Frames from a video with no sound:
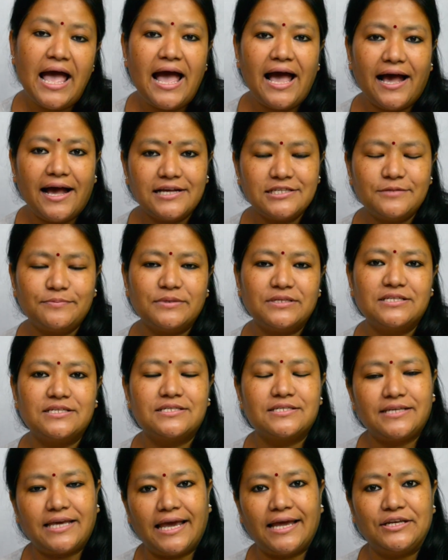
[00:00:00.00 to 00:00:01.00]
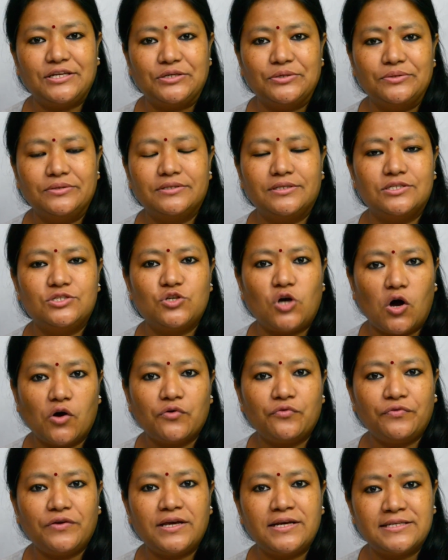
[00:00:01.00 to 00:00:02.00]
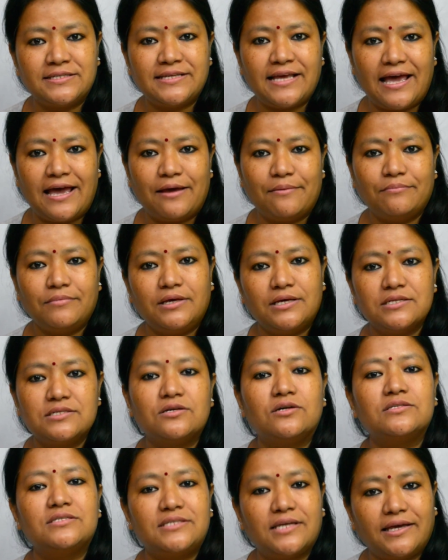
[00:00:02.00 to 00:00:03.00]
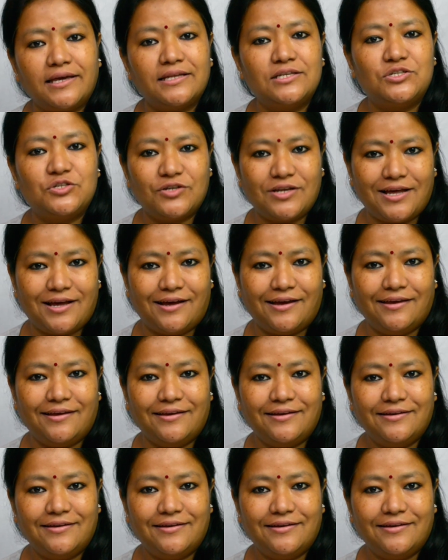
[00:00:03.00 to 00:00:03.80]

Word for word: As per the schedule, the Geography exam is on 2nd July.